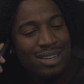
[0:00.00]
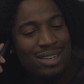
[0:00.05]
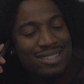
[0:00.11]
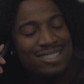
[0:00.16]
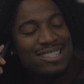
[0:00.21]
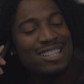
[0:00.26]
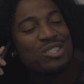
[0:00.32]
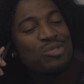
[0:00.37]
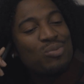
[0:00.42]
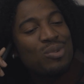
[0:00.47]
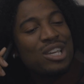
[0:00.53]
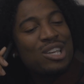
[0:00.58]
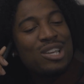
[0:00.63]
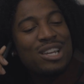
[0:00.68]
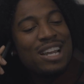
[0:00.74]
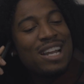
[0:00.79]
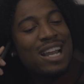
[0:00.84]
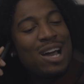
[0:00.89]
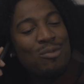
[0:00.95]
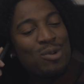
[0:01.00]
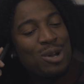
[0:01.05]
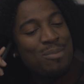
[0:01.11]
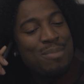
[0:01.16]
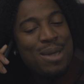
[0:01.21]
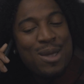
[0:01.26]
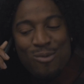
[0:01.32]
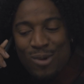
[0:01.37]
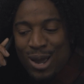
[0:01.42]
Since when you did not want to
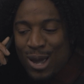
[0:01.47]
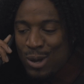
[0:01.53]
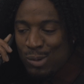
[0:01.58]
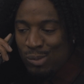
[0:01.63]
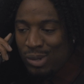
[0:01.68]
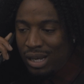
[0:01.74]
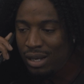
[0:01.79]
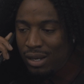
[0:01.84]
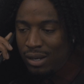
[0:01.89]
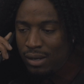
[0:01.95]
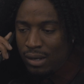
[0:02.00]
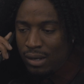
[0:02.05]
be around me?